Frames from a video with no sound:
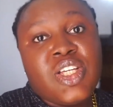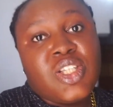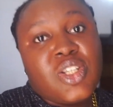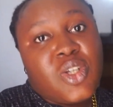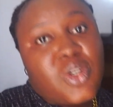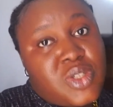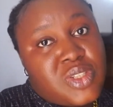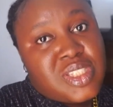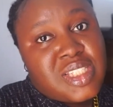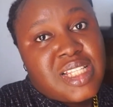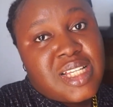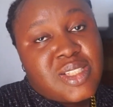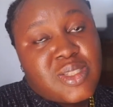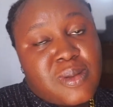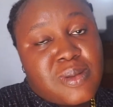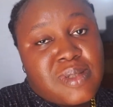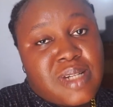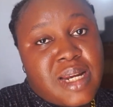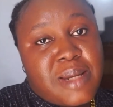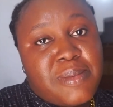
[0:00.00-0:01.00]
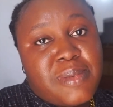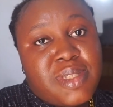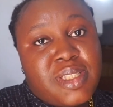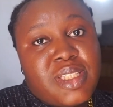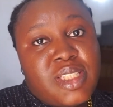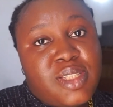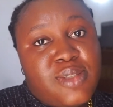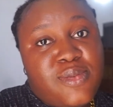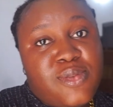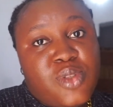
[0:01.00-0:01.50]
Consider subscribing
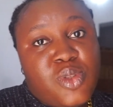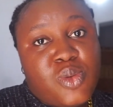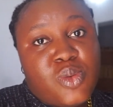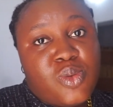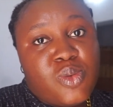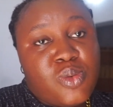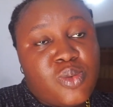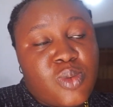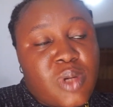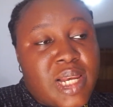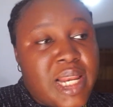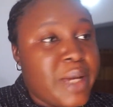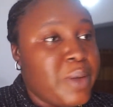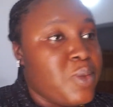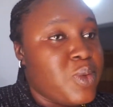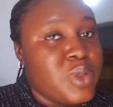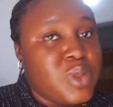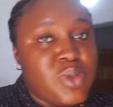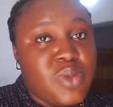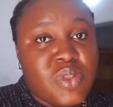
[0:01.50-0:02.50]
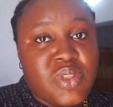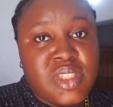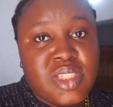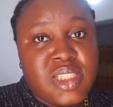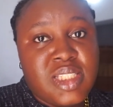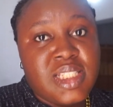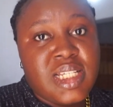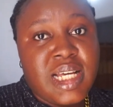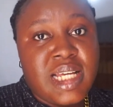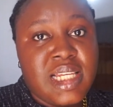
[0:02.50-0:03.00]
if you like what you
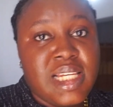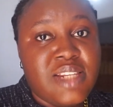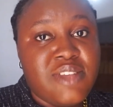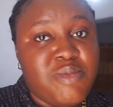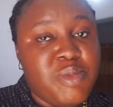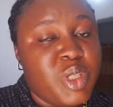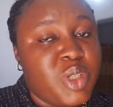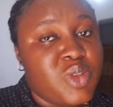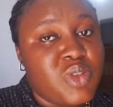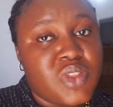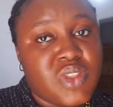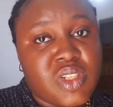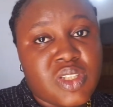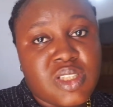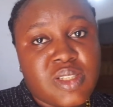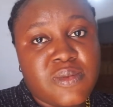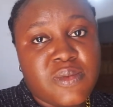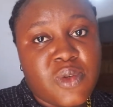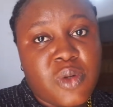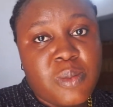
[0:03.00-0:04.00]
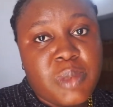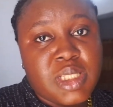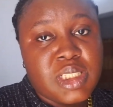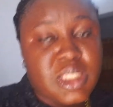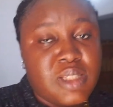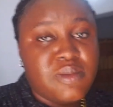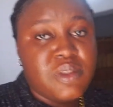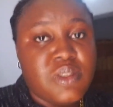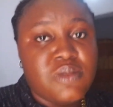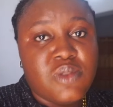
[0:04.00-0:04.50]
see, and leave me a constructive comment.
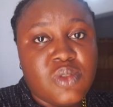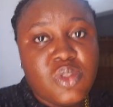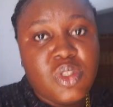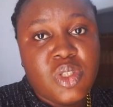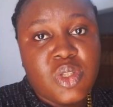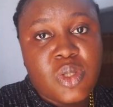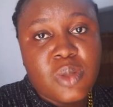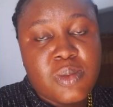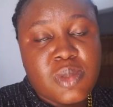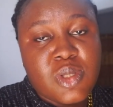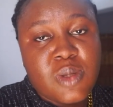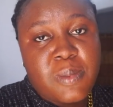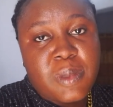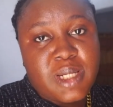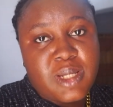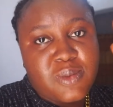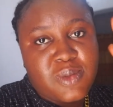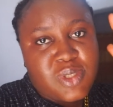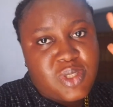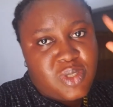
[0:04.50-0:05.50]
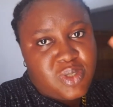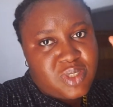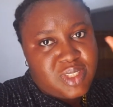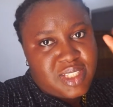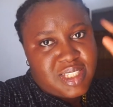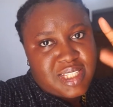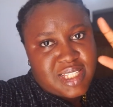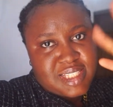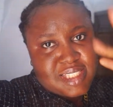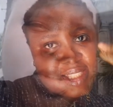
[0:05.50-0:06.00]
Give the video a thumbs up, and I'll see you in
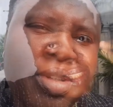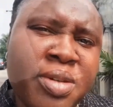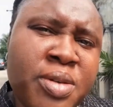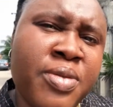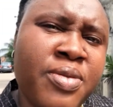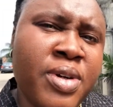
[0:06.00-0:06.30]
the next scene.